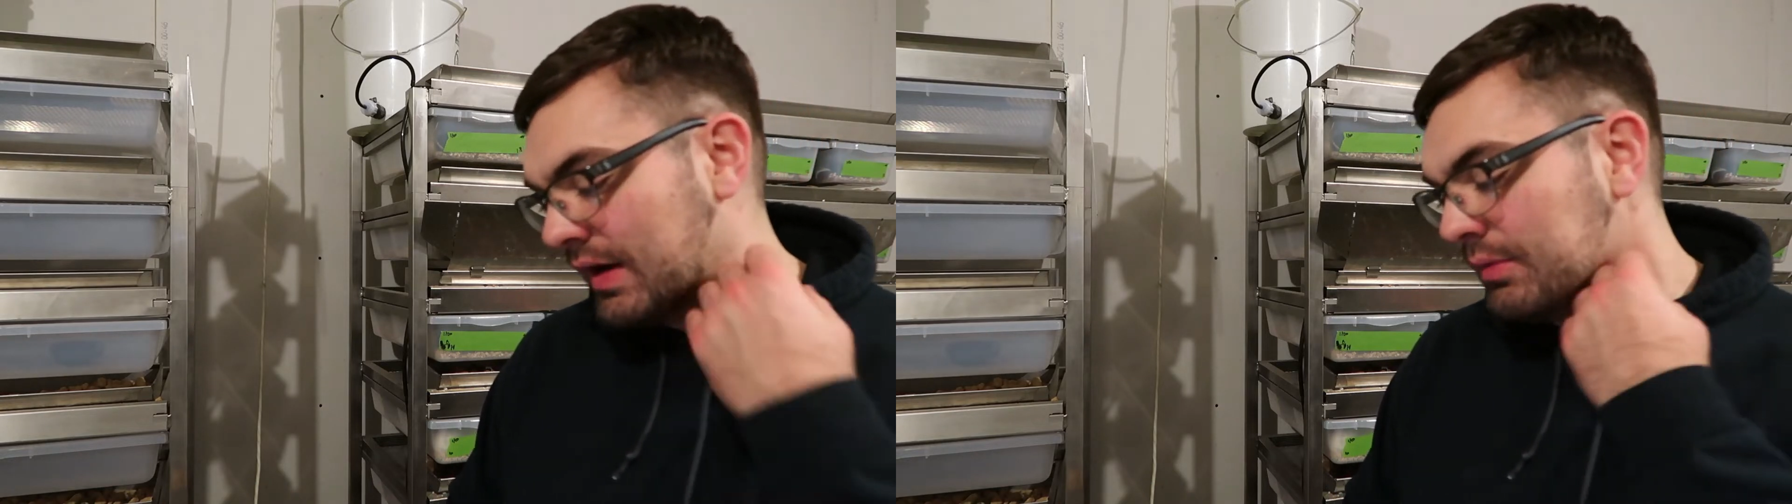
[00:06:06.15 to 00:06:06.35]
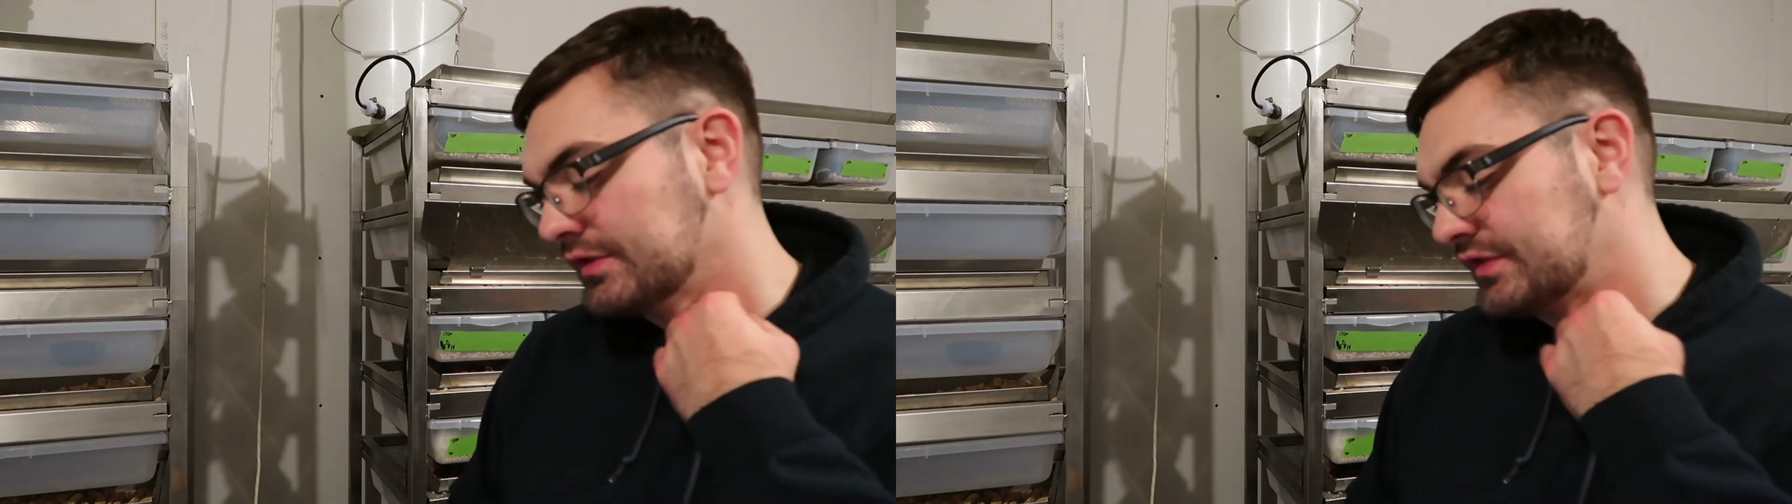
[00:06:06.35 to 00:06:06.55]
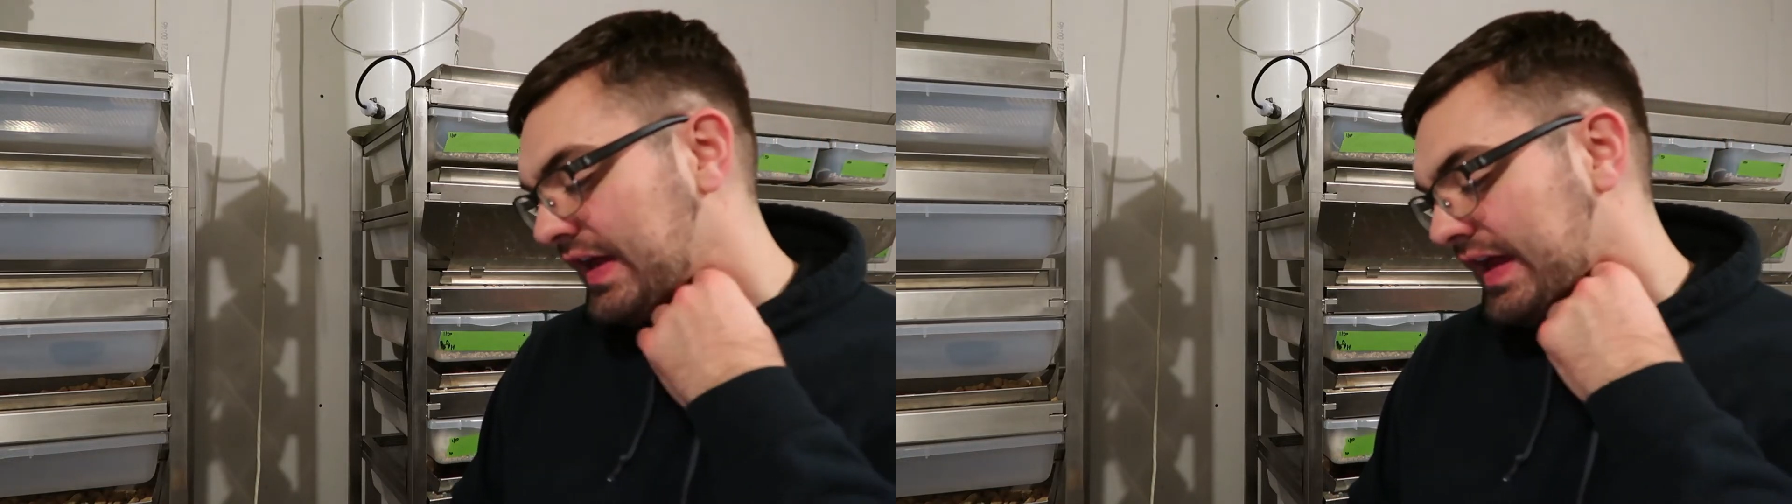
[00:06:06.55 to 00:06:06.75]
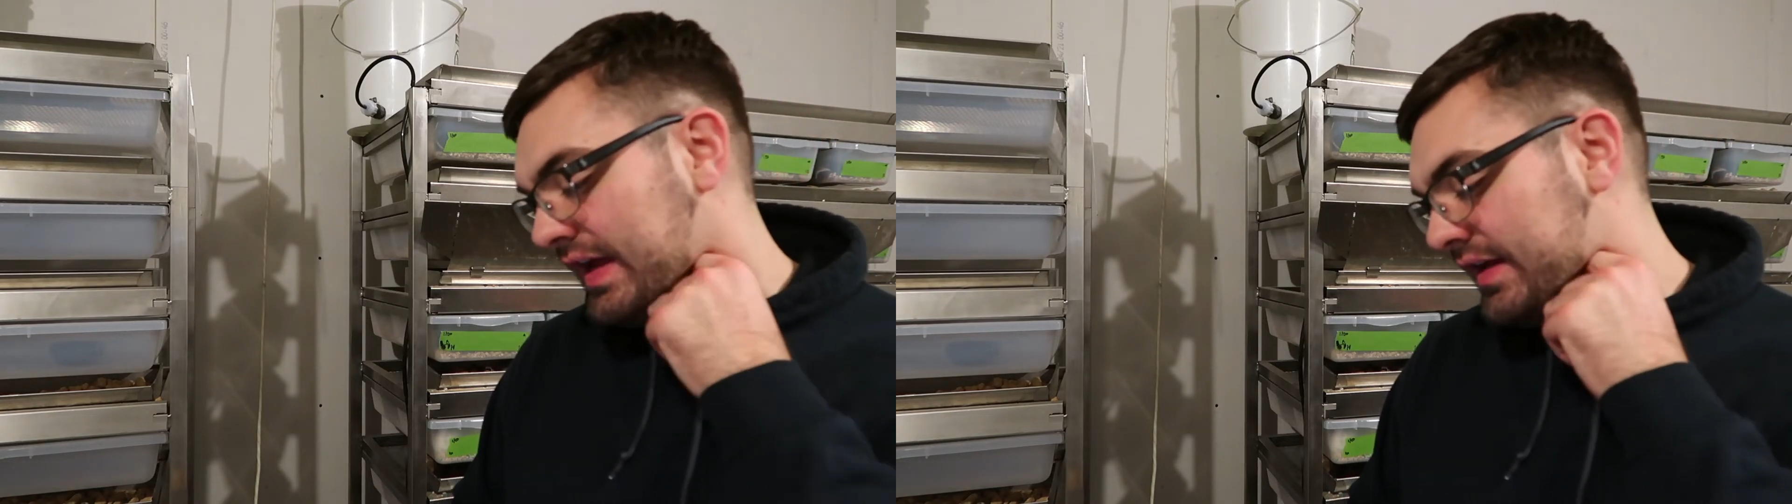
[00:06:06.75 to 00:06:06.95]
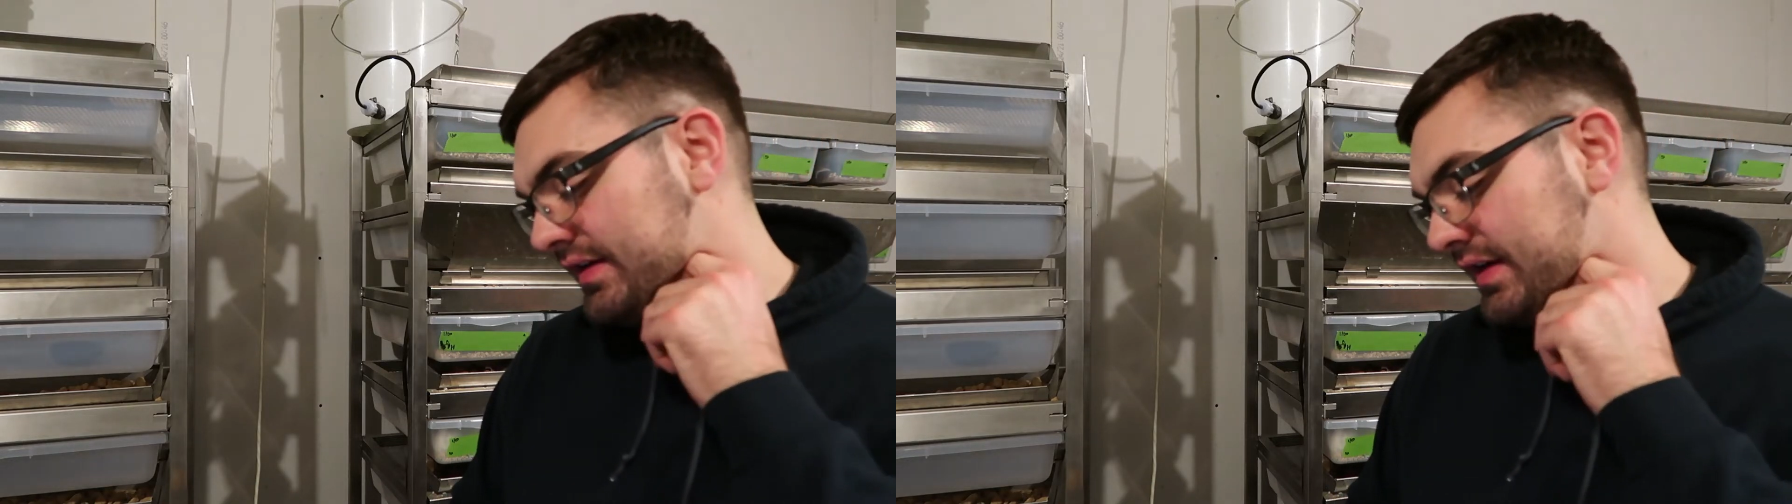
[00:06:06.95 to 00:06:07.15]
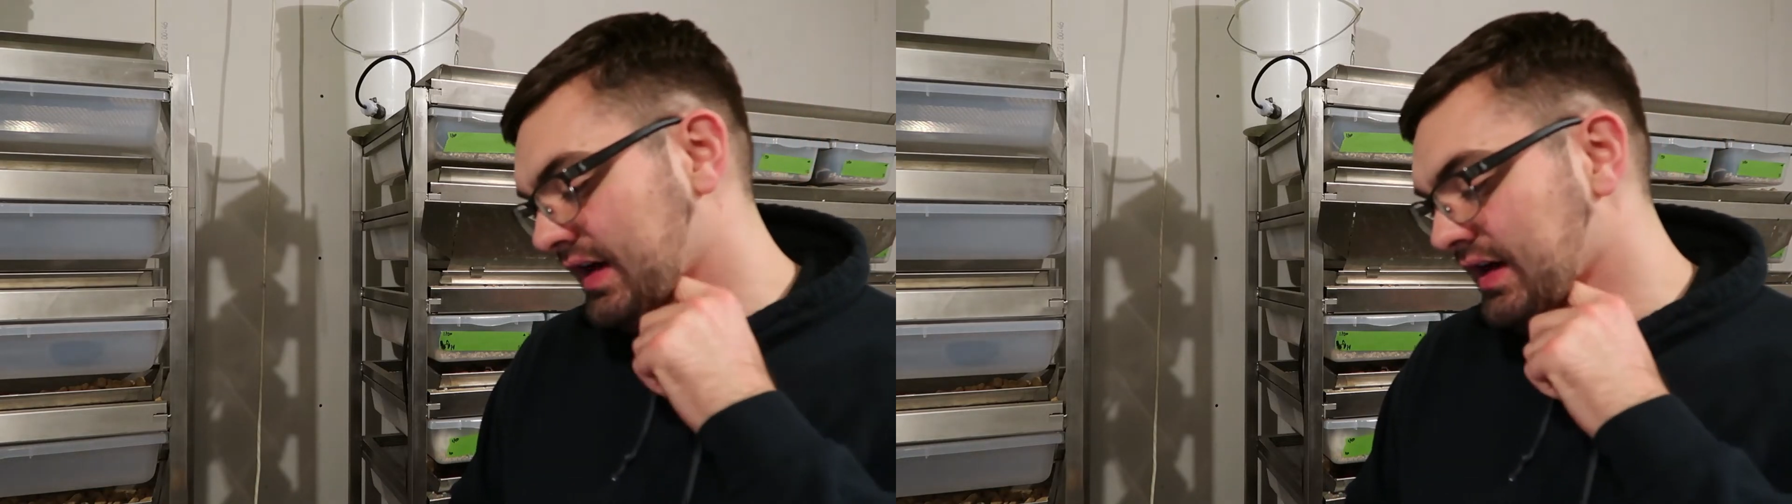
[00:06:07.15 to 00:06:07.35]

will say,